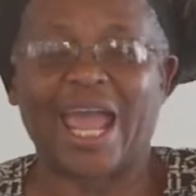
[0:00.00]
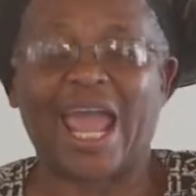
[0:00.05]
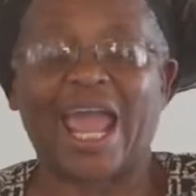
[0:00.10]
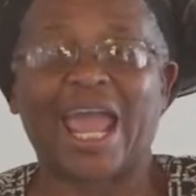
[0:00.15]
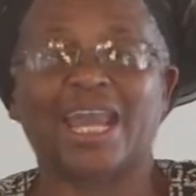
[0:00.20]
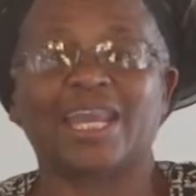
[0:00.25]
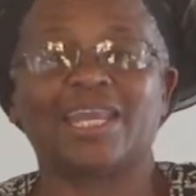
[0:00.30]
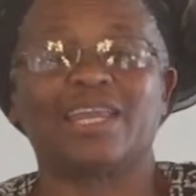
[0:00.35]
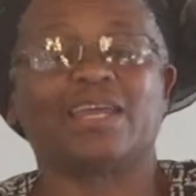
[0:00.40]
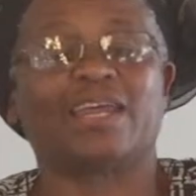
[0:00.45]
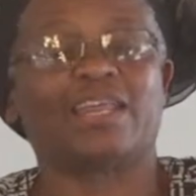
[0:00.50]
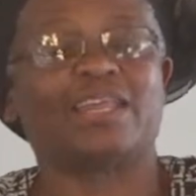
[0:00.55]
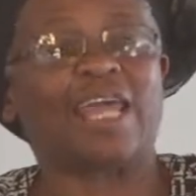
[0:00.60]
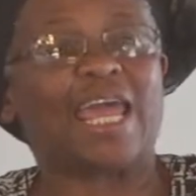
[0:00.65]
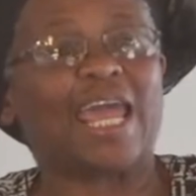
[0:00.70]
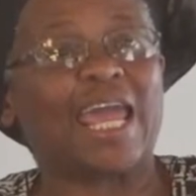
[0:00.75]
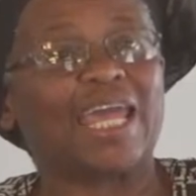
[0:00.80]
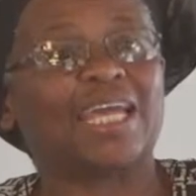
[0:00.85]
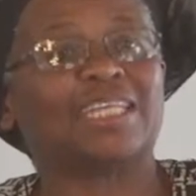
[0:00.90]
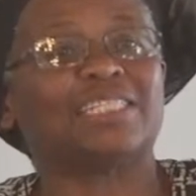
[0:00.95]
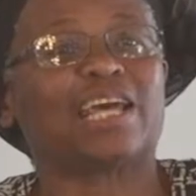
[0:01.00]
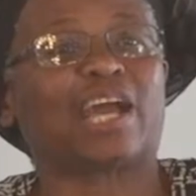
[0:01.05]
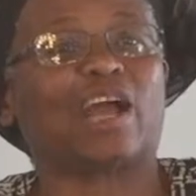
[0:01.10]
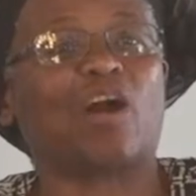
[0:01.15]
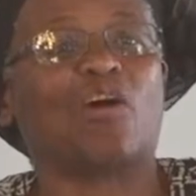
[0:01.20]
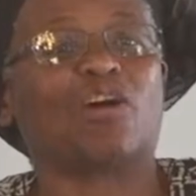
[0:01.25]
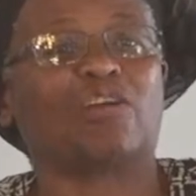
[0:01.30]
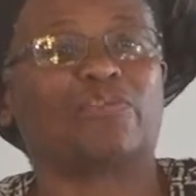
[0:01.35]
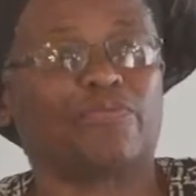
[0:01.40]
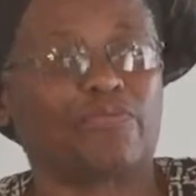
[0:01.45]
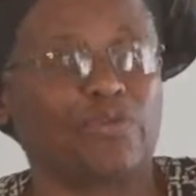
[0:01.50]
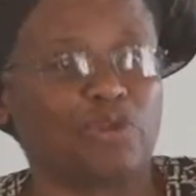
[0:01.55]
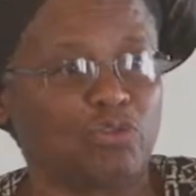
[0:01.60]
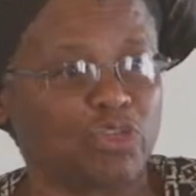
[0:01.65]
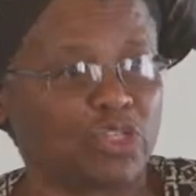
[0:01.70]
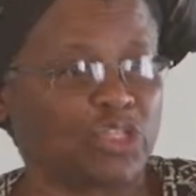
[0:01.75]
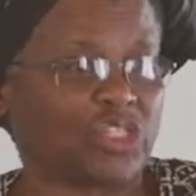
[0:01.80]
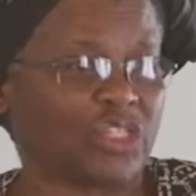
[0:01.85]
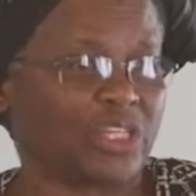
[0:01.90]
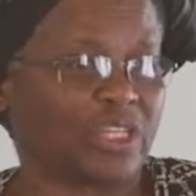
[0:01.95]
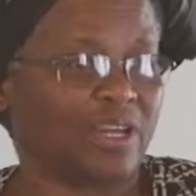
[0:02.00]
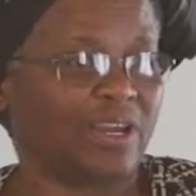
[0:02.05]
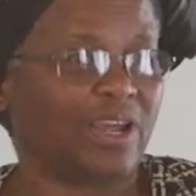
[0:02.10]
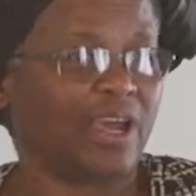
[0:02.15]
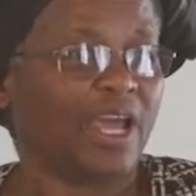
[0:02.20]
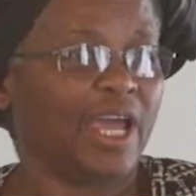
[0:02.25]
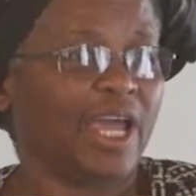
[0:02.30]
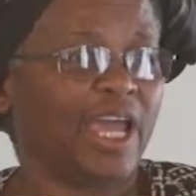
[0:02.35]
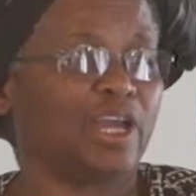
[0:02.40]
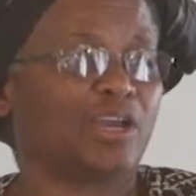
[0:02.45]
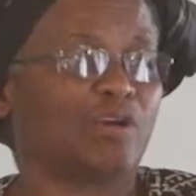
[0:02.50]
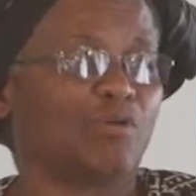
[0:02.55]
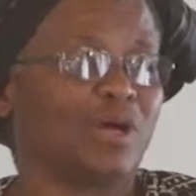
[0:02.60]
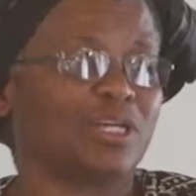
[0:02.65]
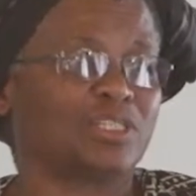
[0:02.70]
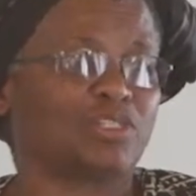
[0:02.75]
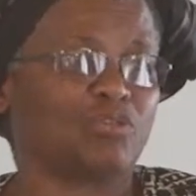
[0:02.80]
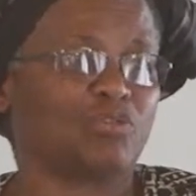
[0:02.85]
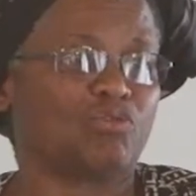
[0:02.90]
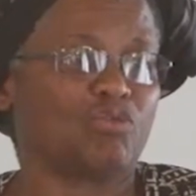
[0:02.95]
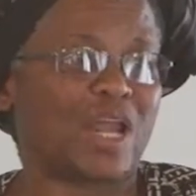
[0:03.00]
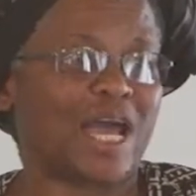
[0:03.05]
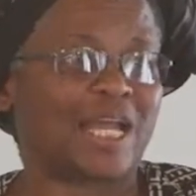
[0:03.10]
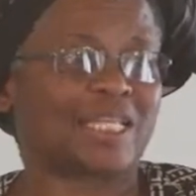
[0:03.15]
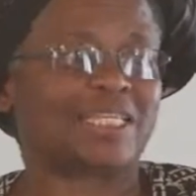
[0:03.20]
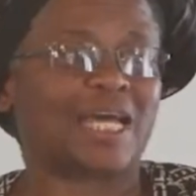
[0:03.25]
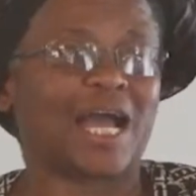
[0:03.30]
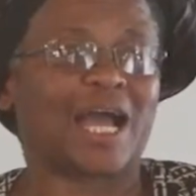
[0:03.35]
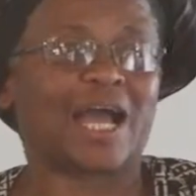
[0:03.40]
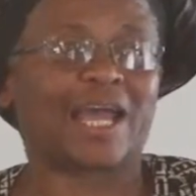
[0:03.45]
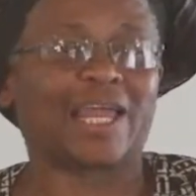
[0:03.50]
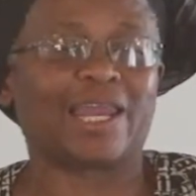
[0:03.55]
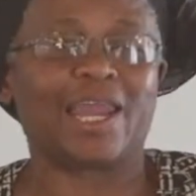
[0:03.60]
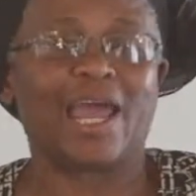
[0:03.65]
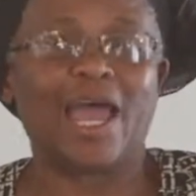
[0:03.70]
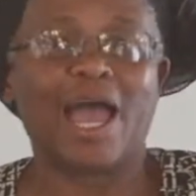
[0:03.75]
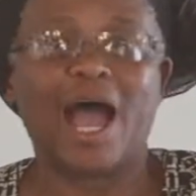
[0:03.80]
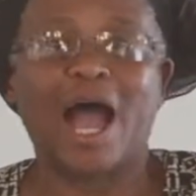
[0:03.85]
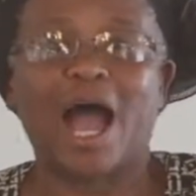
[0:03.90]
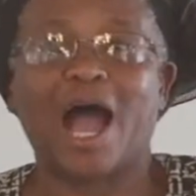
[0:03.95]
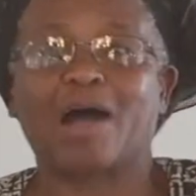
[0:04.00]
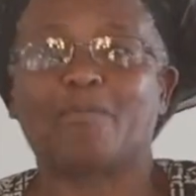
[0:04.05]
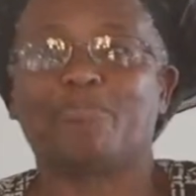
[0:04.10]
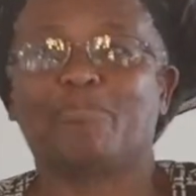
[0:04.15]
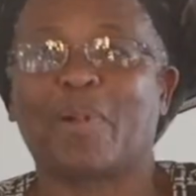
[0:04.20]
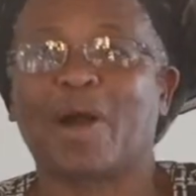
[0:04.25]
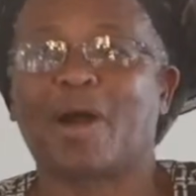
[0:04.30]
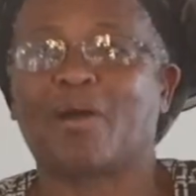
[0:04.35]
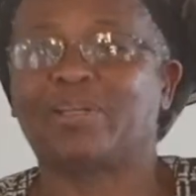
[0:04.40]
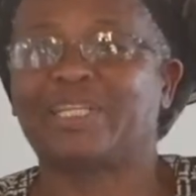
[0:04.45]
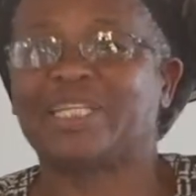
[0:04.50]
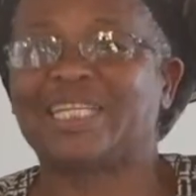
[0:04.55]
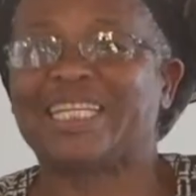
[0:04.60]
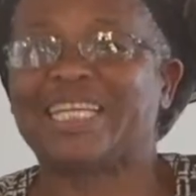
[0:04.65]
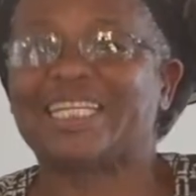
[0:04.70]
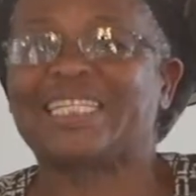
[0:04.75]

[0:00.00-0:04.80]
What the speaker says: And there is a confusion in KwaZulu-Natal about